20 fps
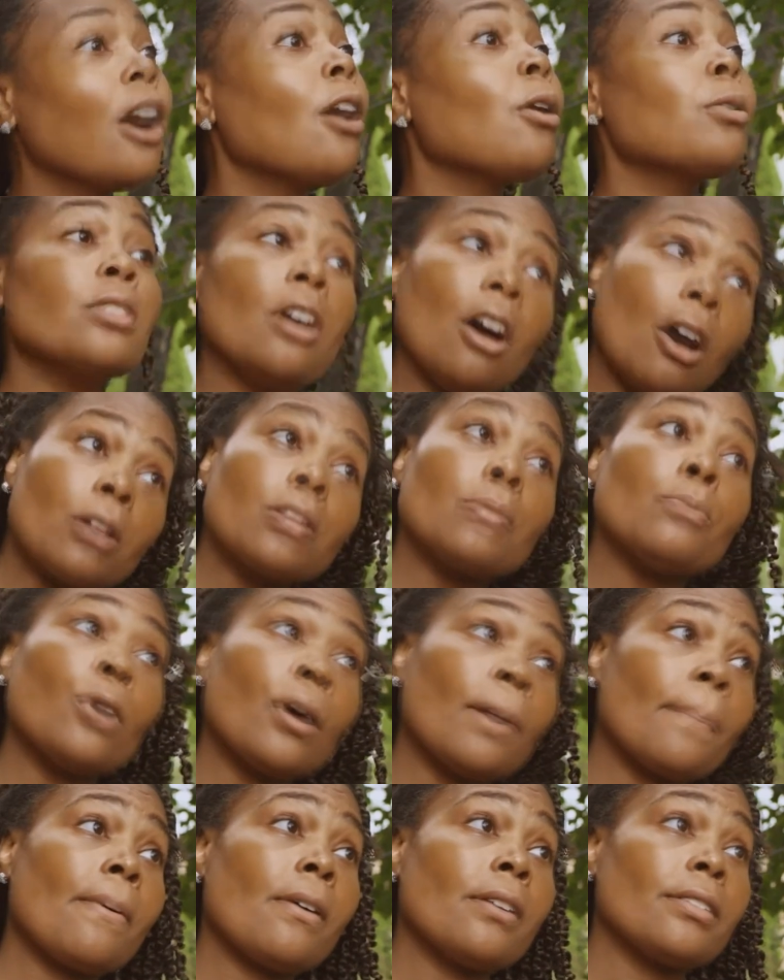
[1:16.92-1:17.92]
No, the only
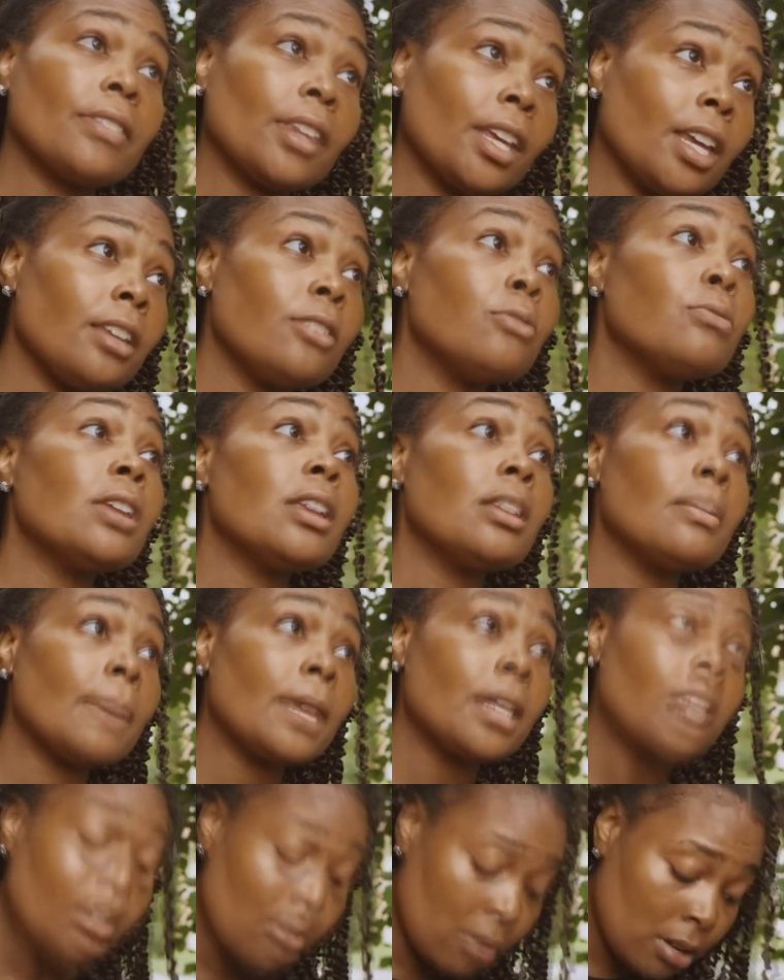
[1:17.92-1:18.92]
more important thing you need to
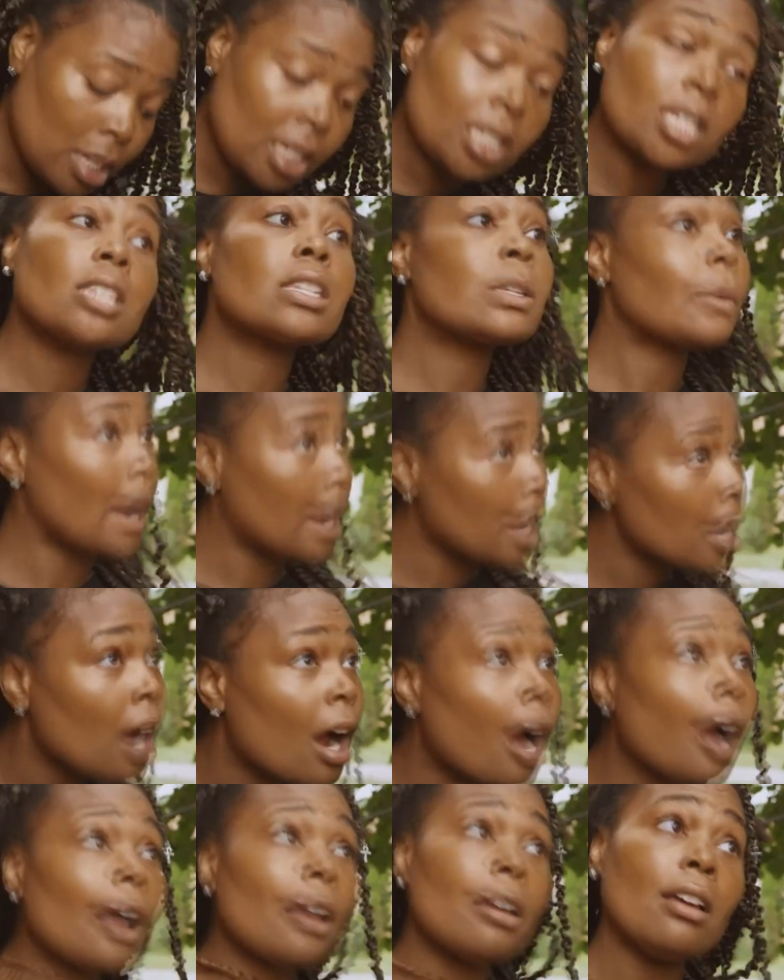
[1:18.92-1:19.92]
be doing is this right
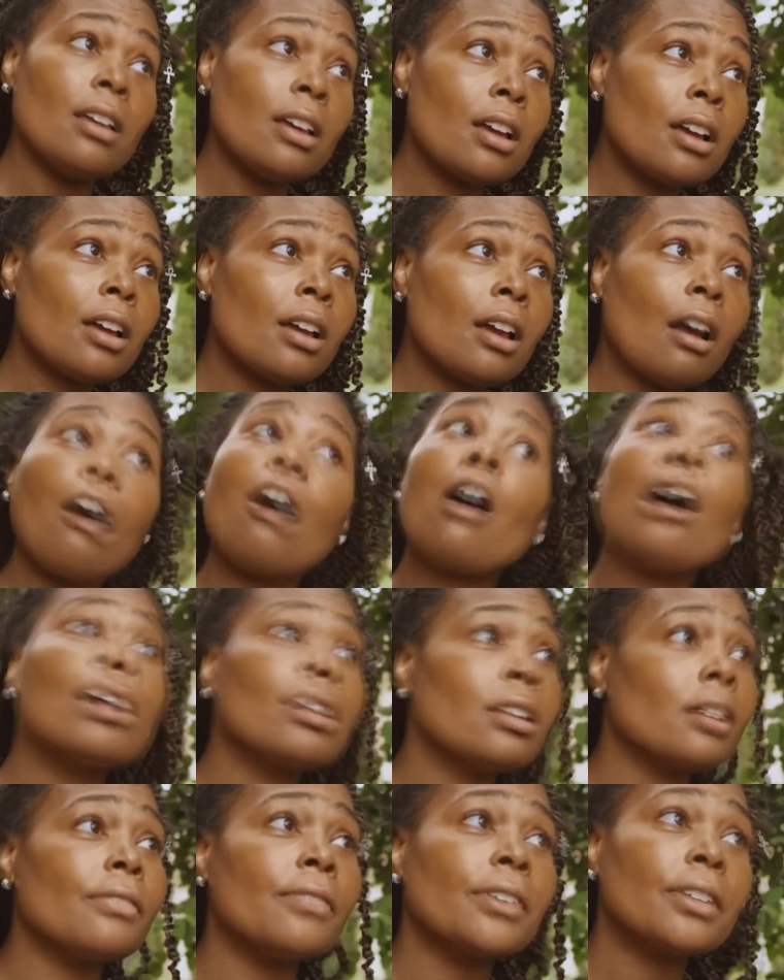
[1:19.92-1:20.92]
here, all right?
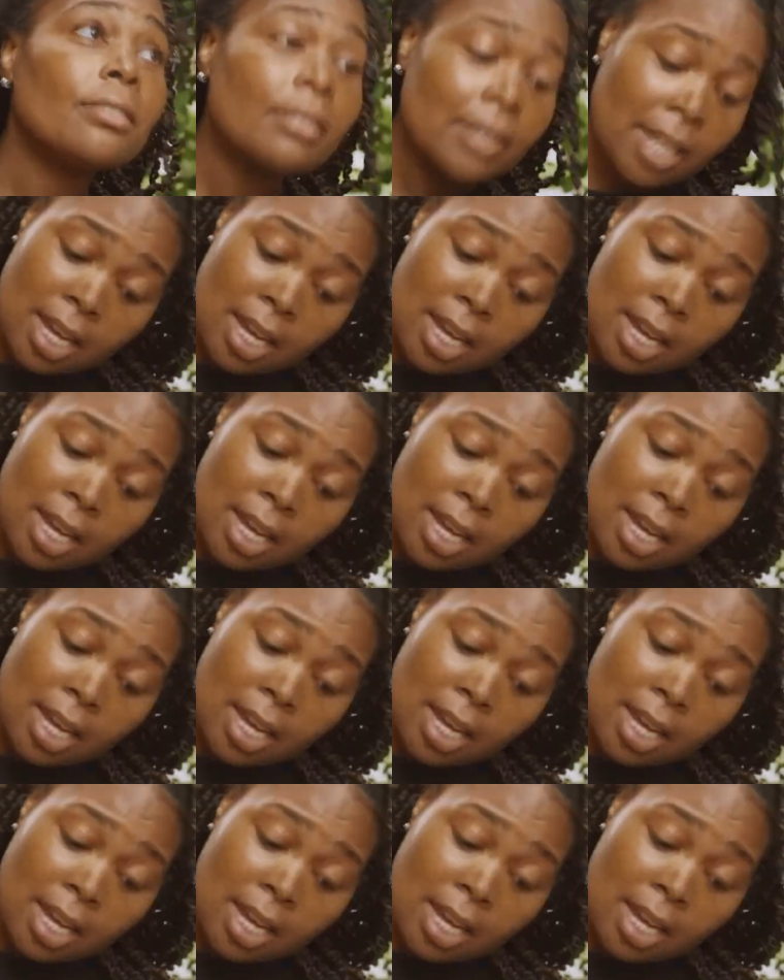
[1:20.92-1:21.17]
All of